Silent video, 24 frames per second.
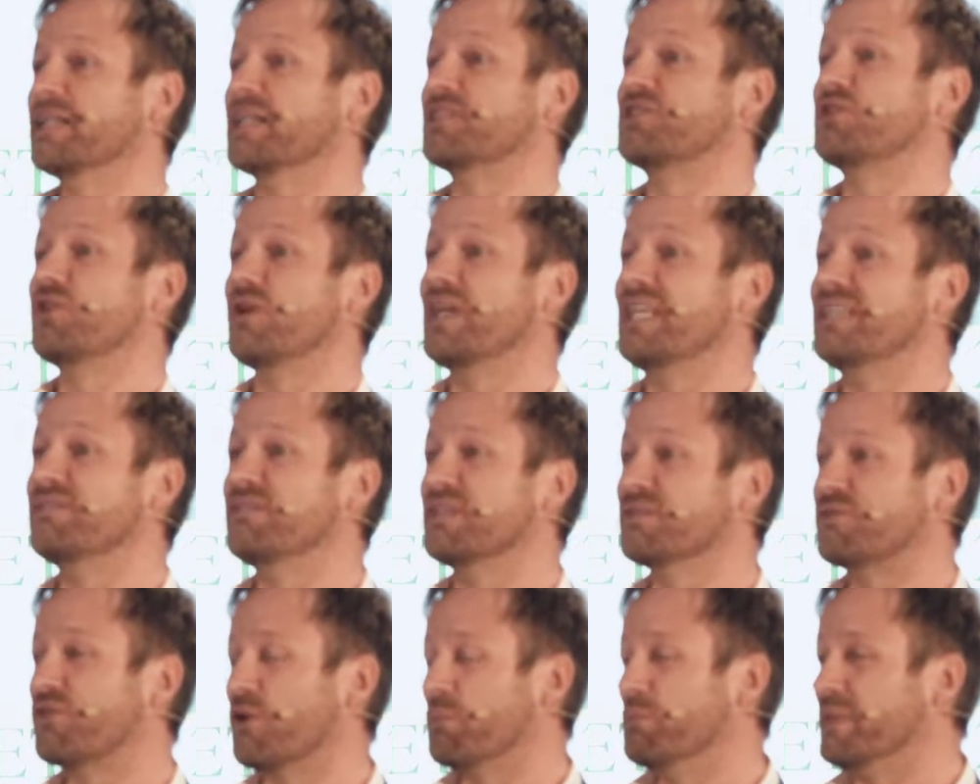that you're
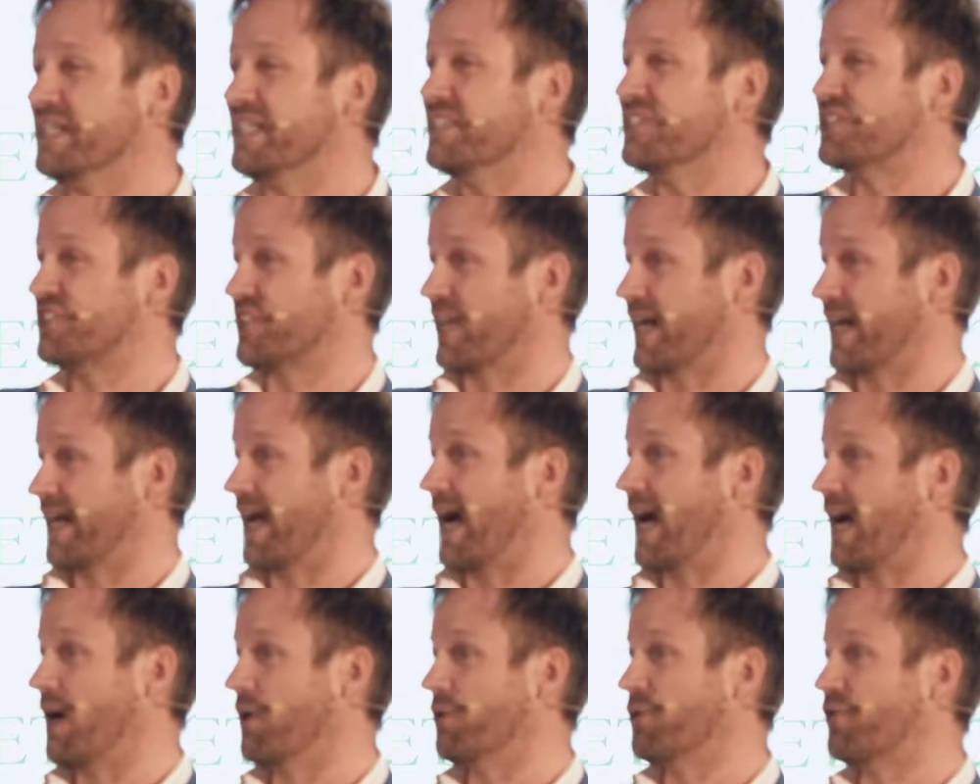living from inside
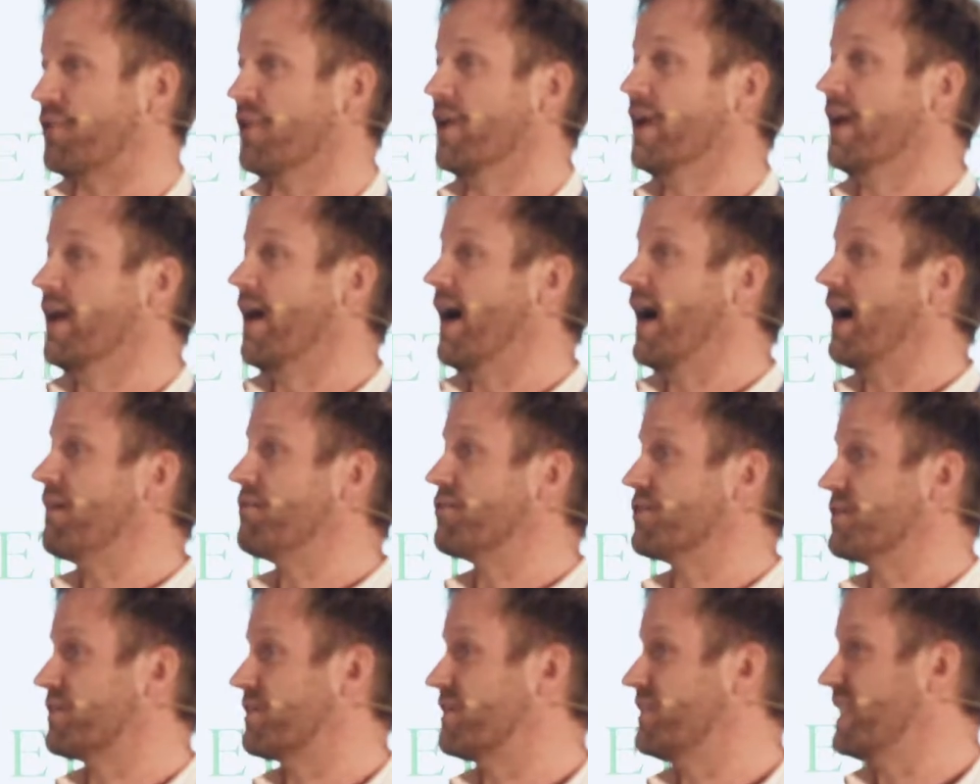out,
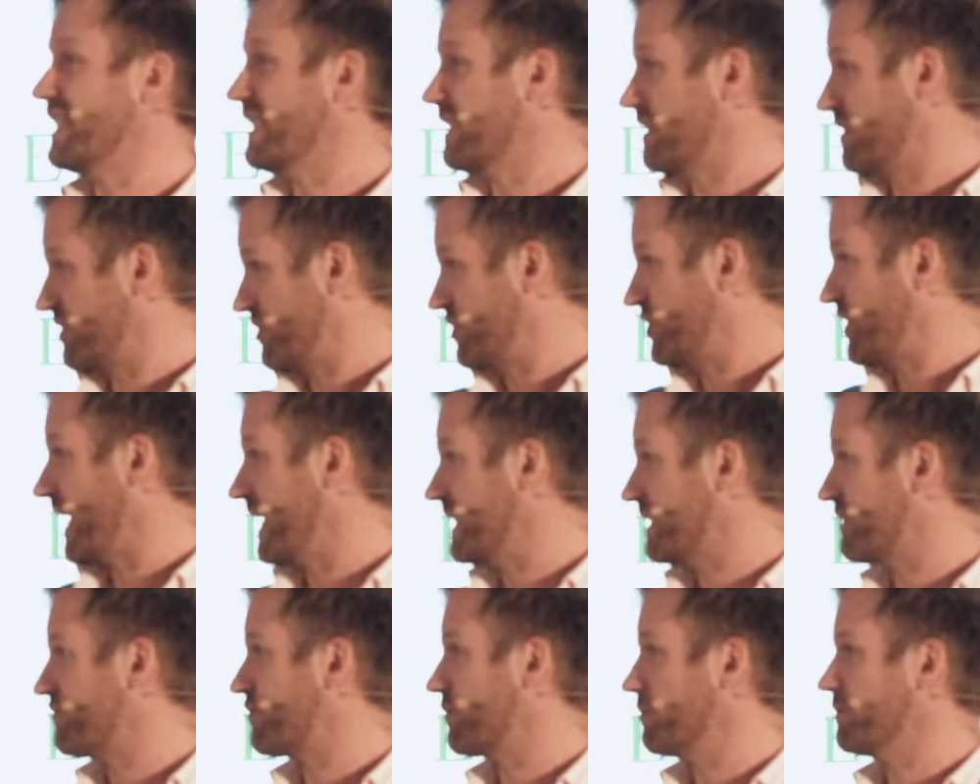everything
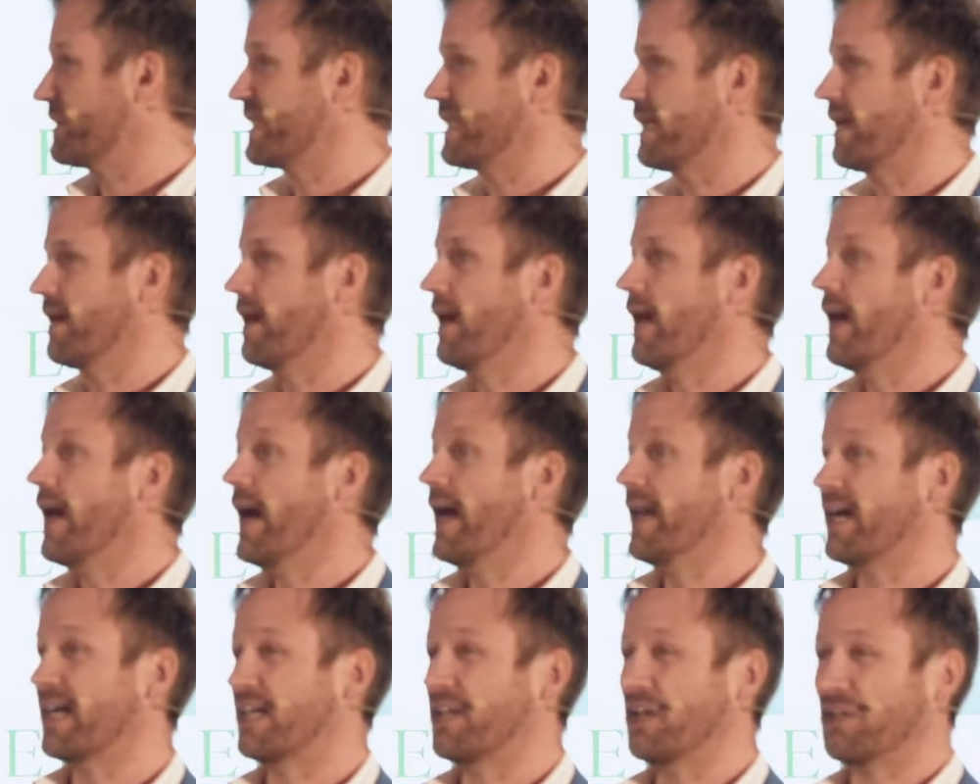changed for me,
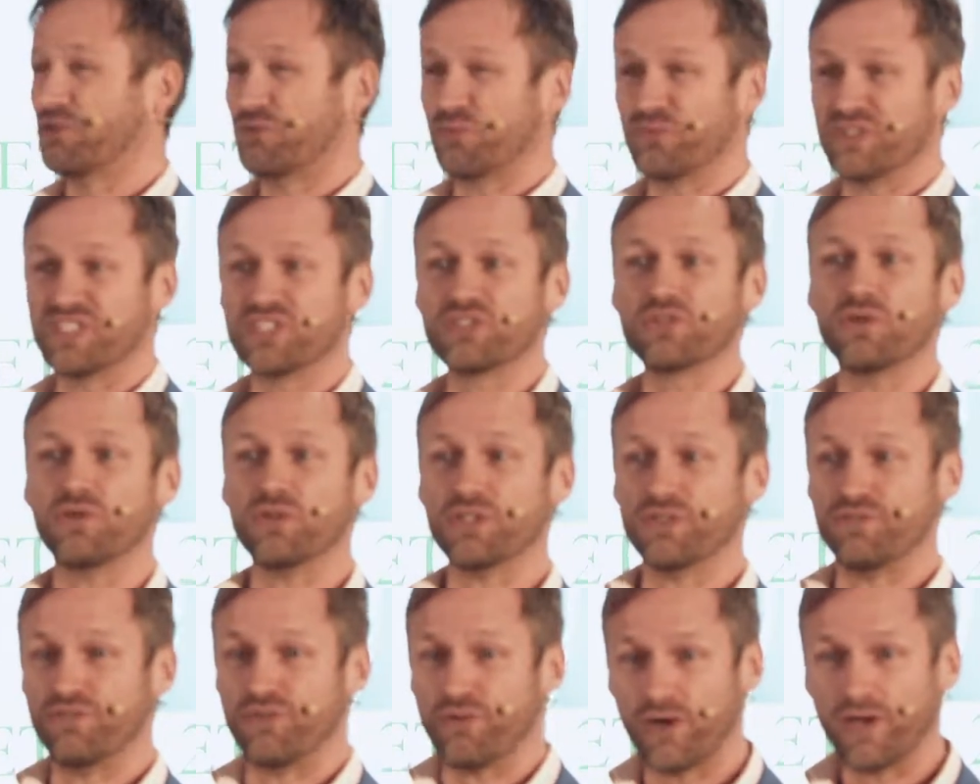and I got
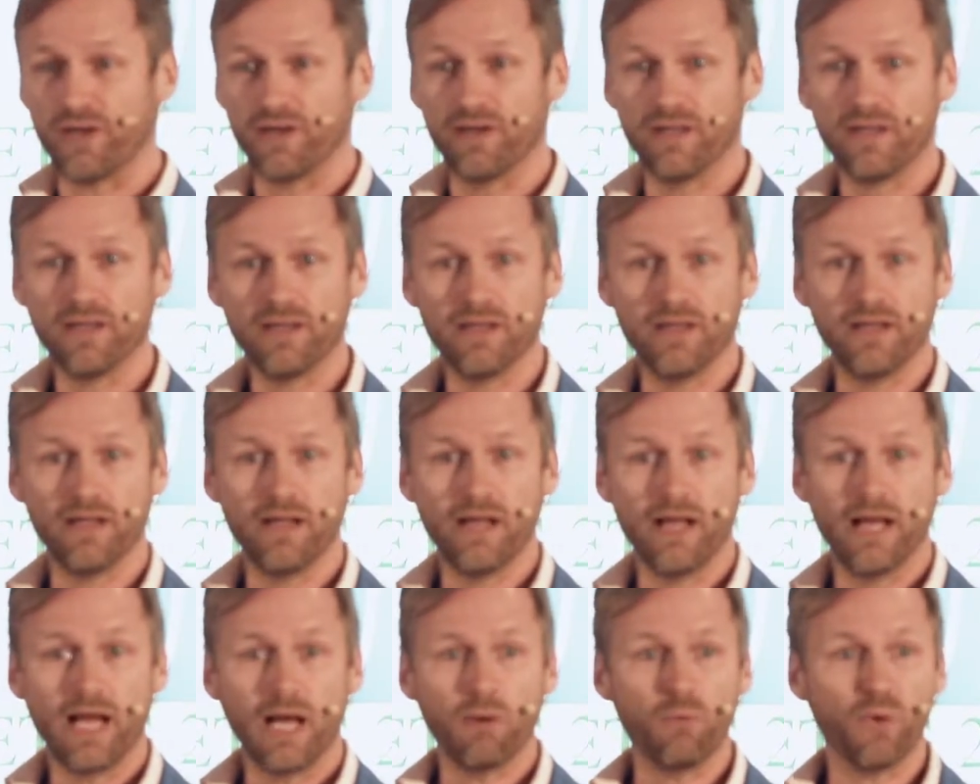resourceful.
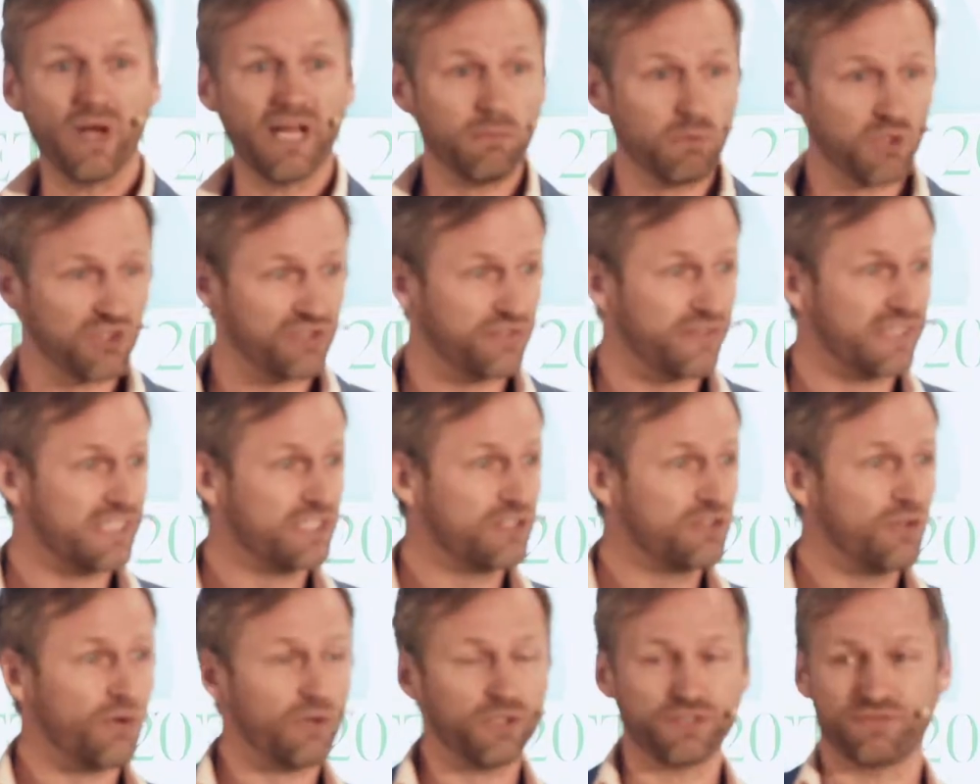And when I was
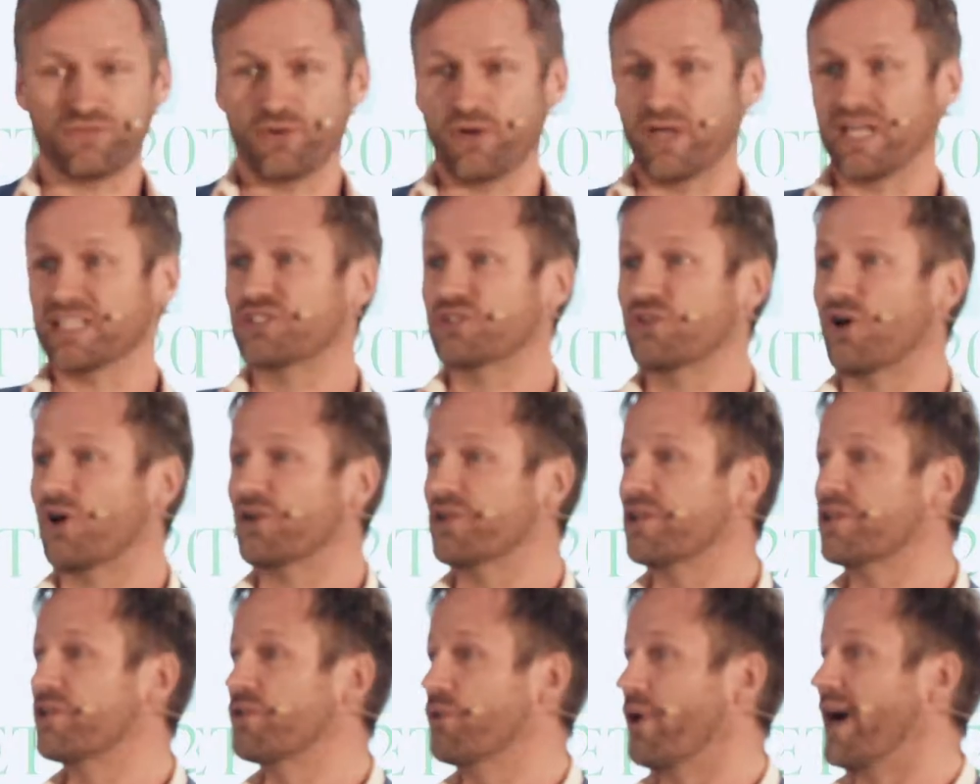resourceful, I
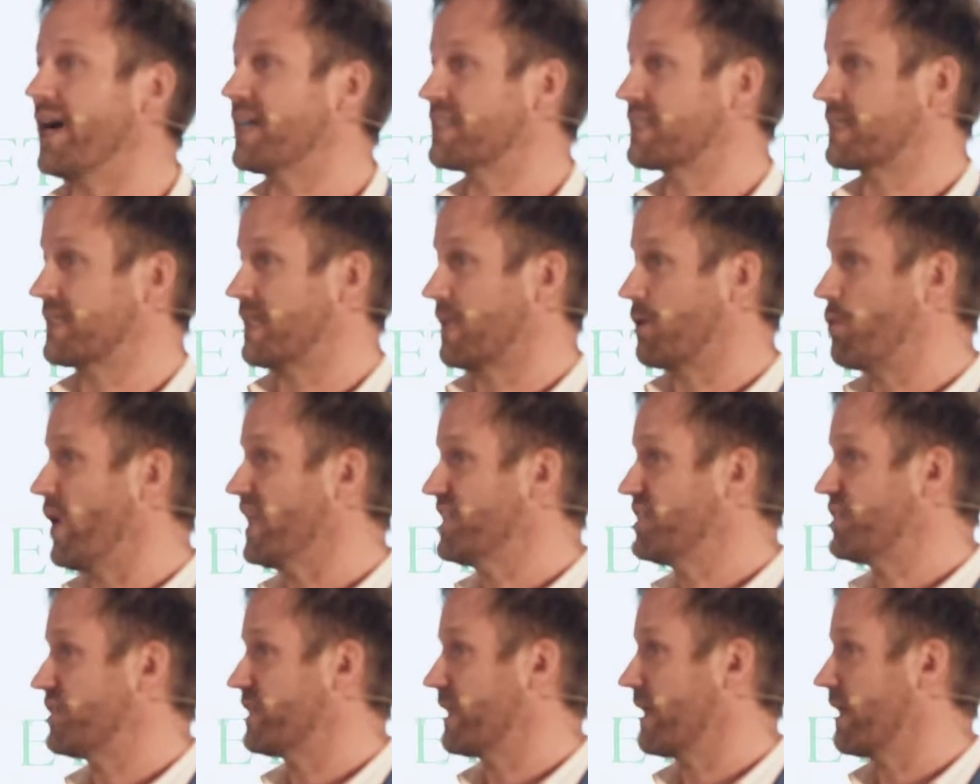started to ask the
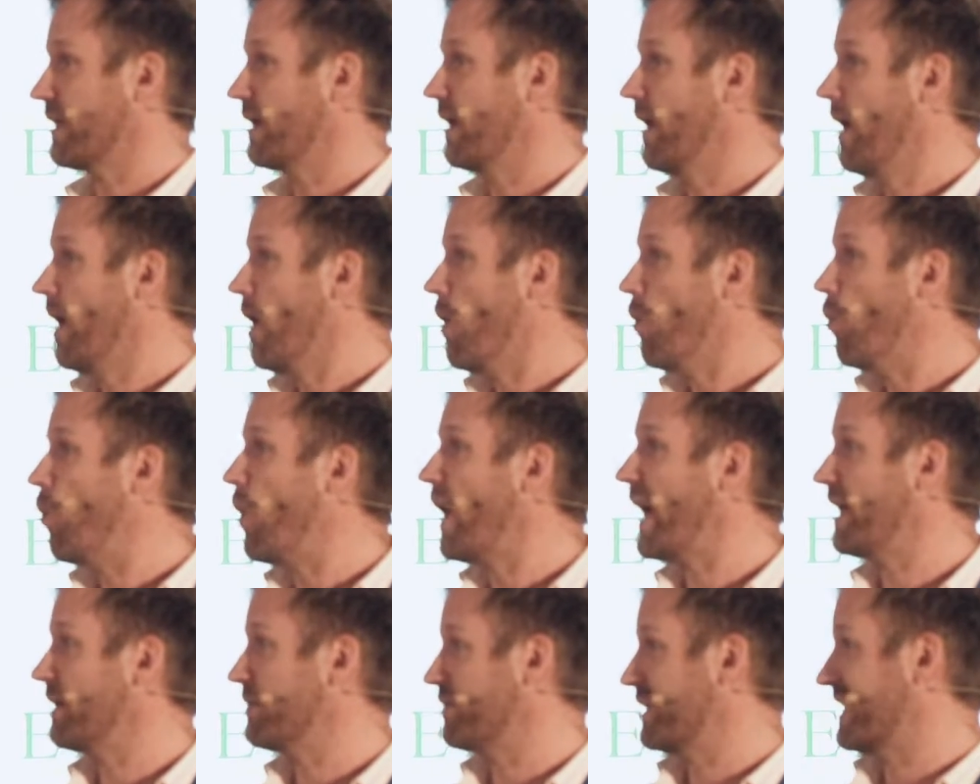question,
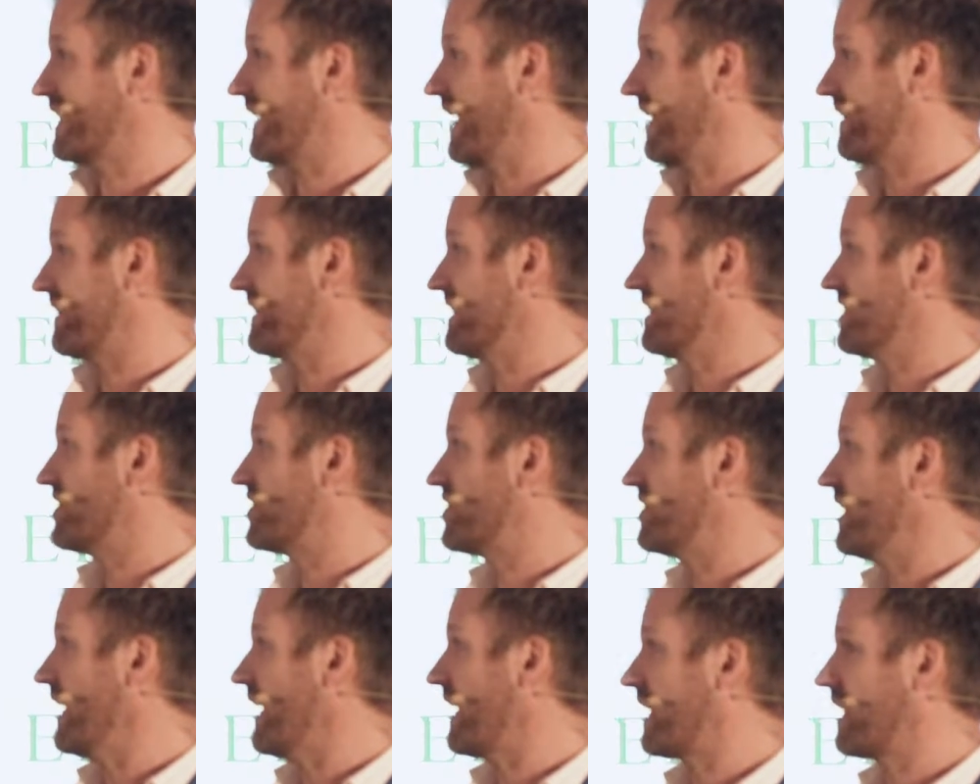why are we getting
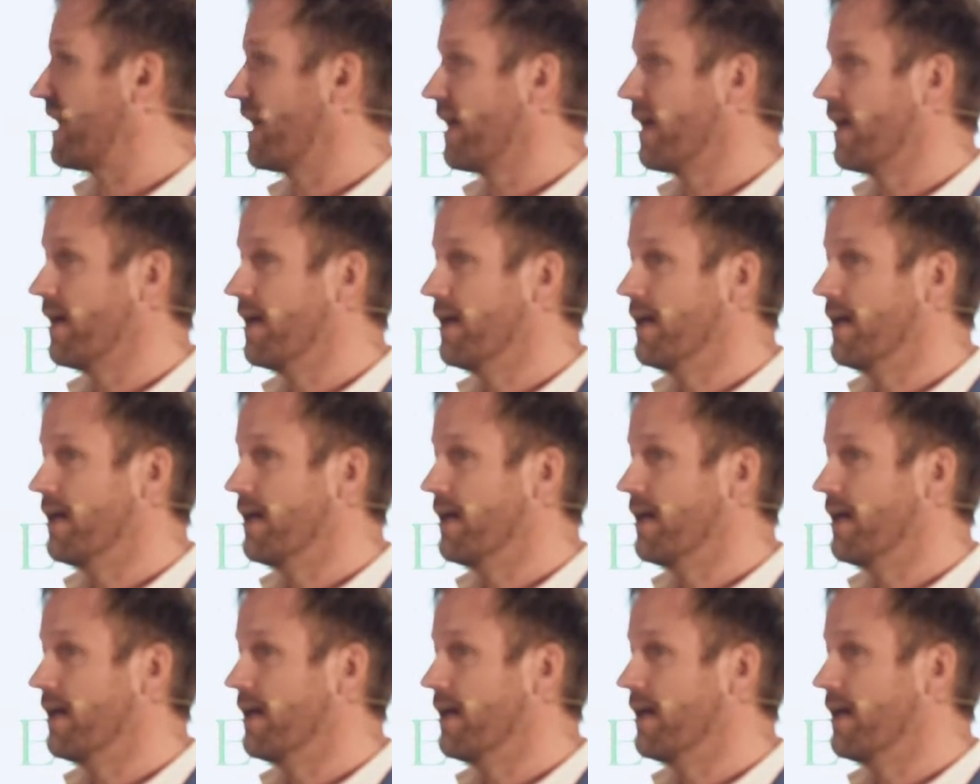sick?